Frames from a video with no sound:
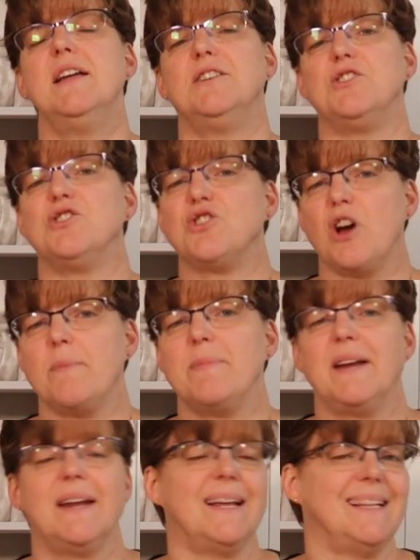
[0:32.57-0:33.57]
to
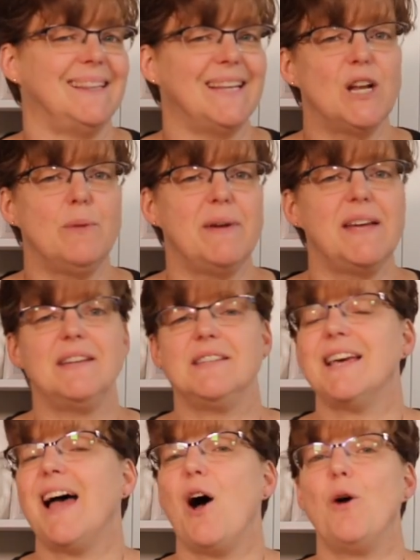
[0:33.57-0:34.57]
sharpen it a little bit
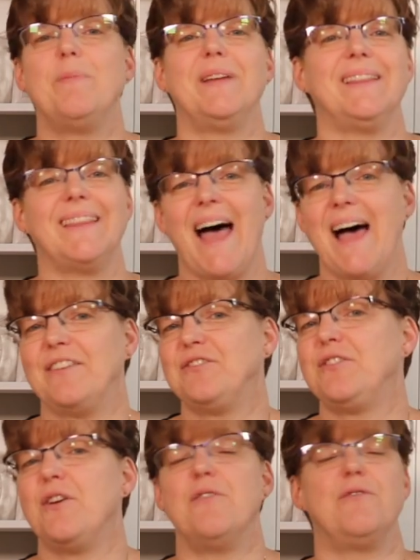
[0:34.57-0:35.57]
to help it
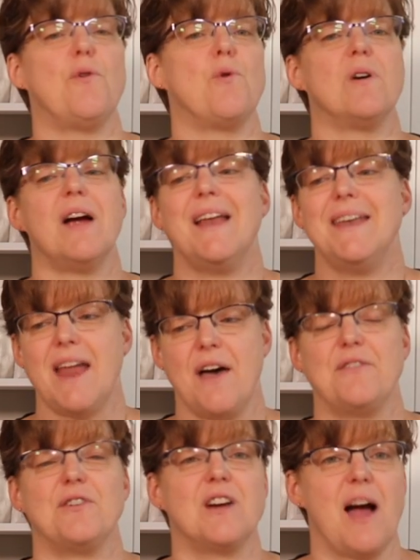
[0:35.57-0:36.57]
last for
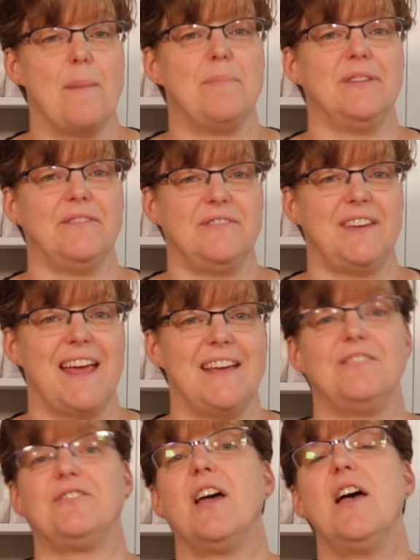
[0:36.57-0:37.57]
another couple of
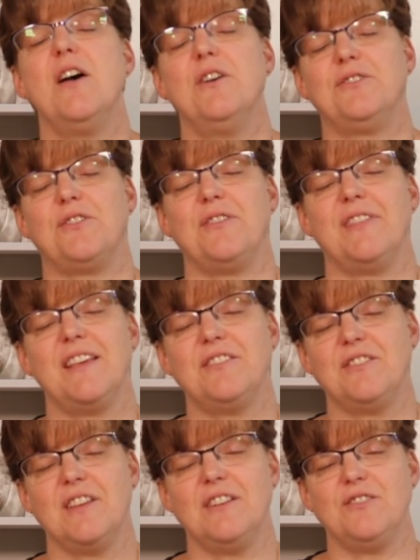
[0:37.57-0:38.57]
days. So
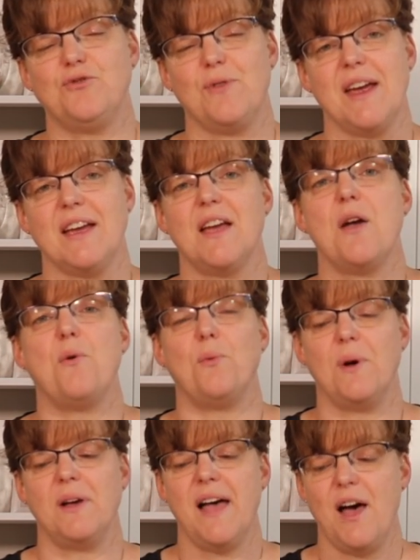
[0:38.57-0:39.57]
this little trick
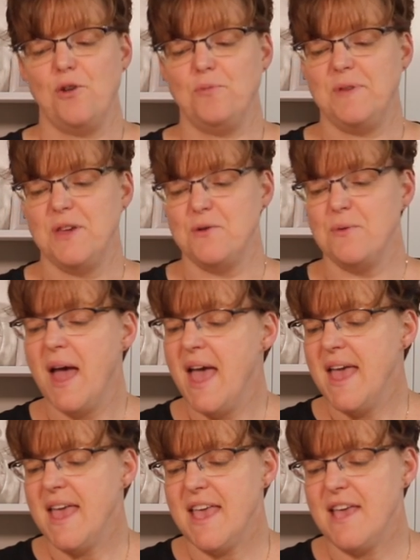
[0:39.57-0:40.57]
will help you
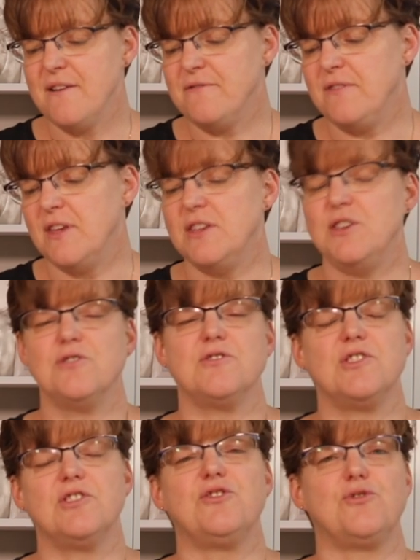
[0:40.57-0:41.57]
if you're
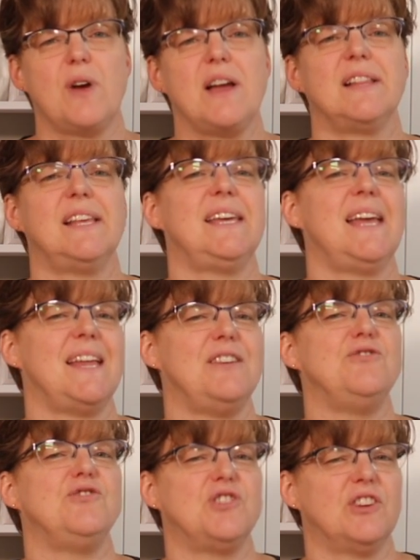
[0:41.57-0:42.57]
just struggling
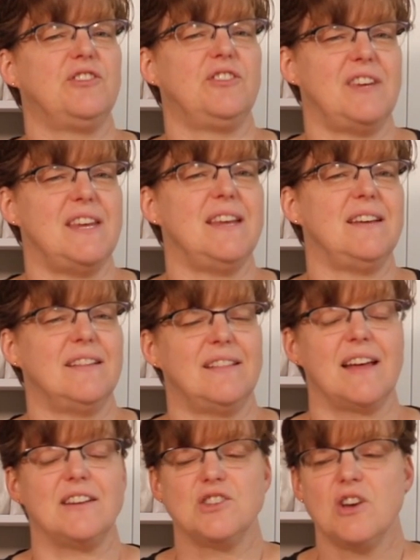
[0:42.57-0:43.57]
and you just need
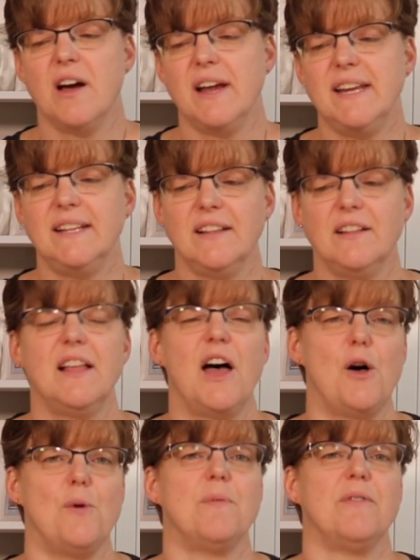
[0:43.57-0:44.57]
that tiny little
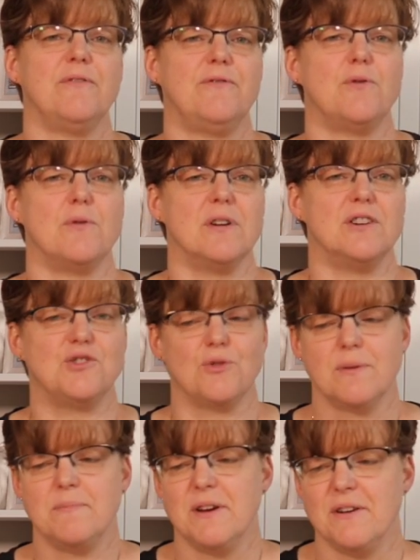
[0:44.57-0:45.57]
help for a
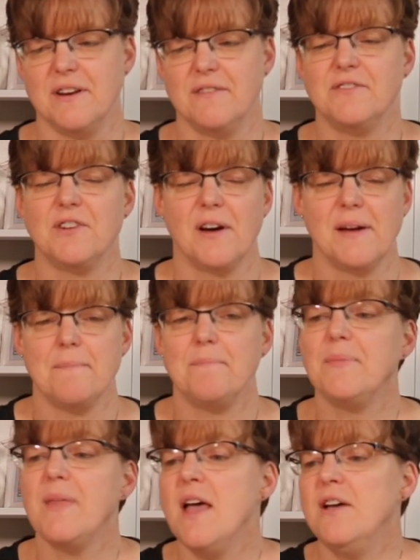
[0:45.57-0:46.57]
short period of time.
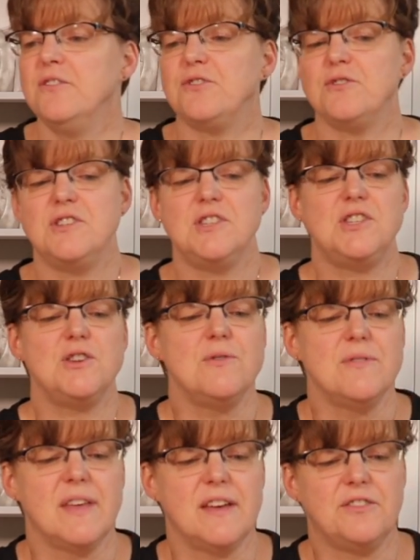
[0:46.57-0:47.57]
So to
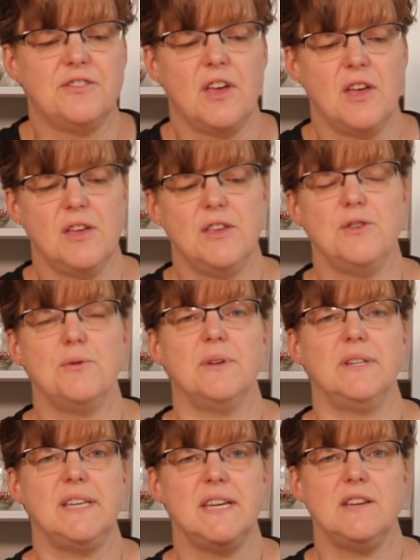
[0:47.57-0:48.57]
do this,
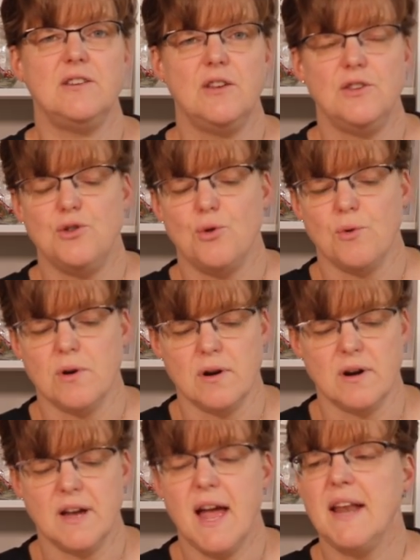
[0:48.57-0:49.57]
you'll need
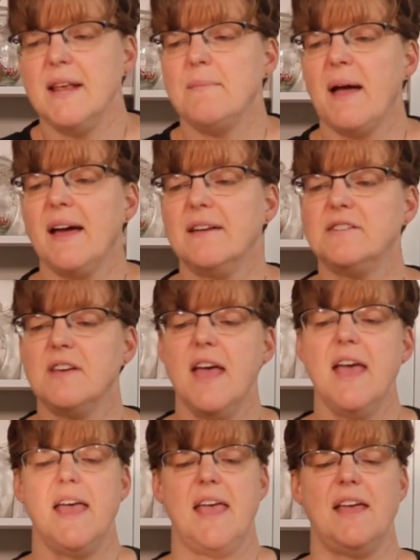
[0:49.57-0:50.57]
your cutting
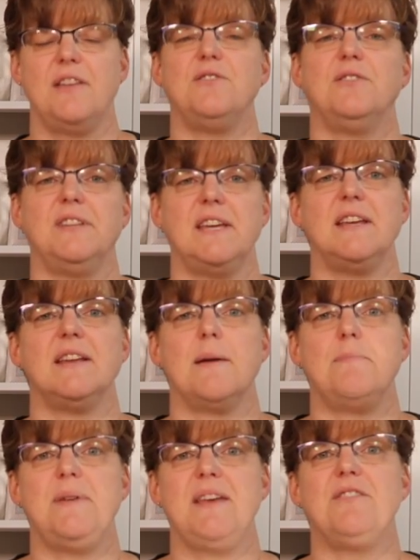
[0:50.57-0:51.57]
mat and you'll need
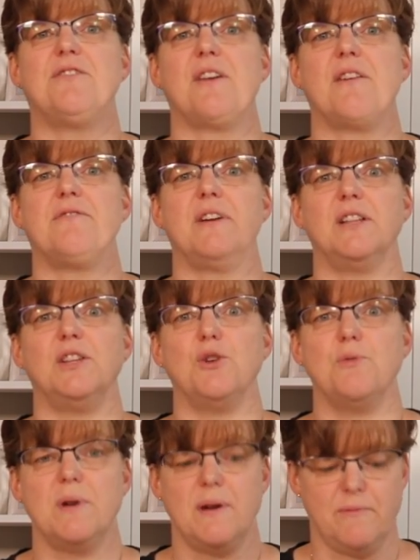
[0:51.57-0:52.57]
a piece of
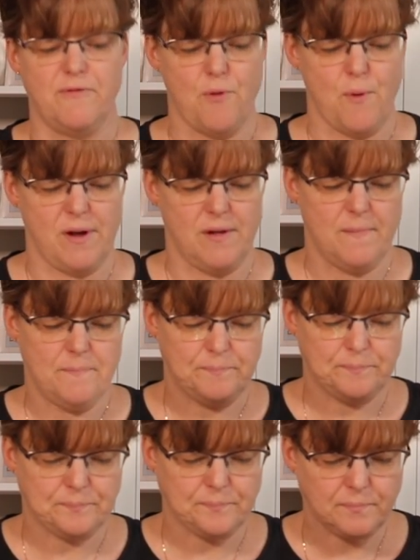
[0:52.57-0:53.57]
aluminum foil.
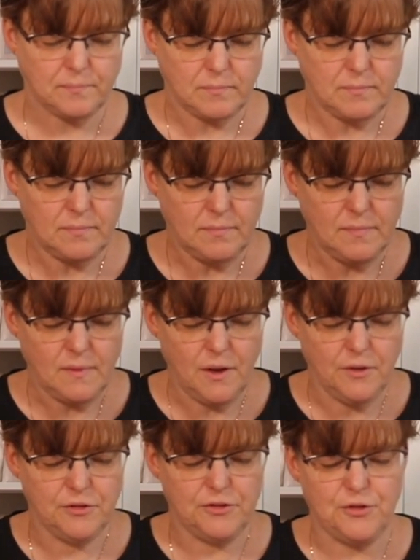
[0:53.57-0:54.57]

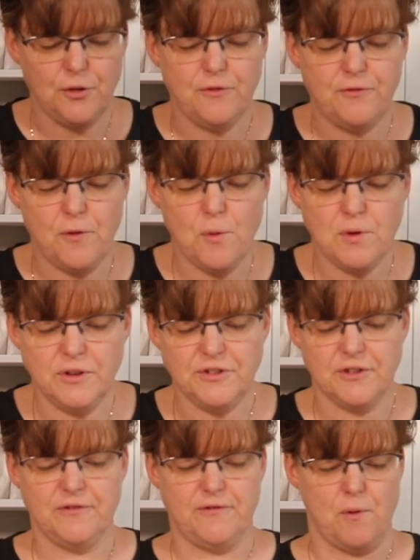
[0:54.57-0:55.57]
So fold
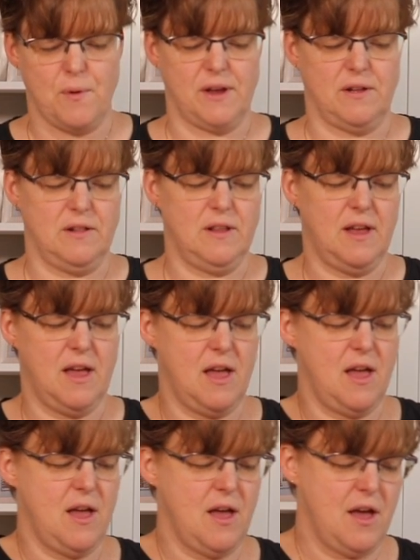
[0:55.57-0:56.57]
your foil
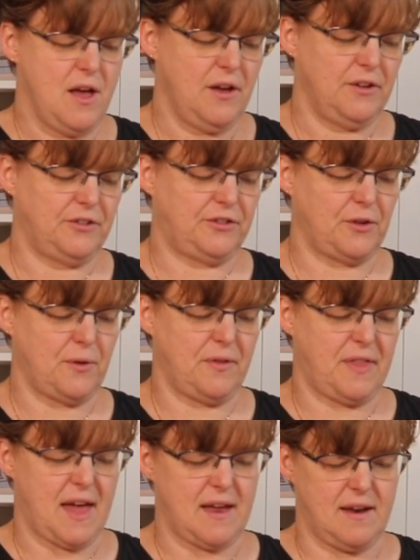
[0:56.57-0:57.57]
so
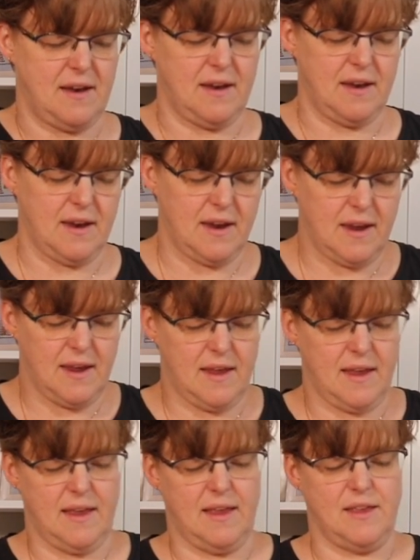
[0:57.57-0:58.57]
that
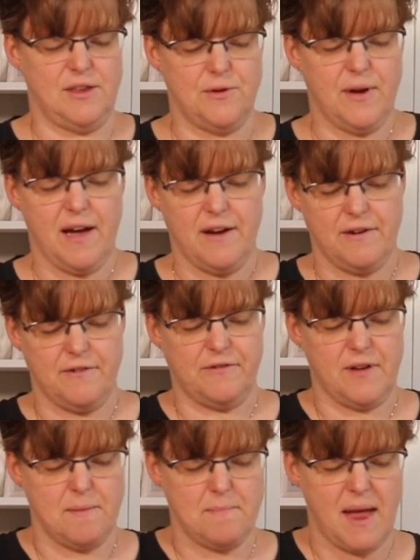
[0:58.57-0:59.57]
you
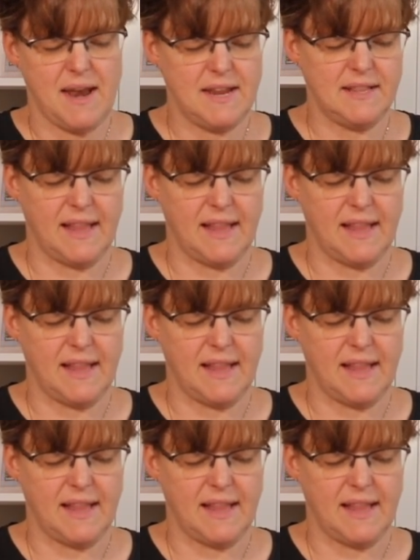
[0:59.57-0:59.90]
have many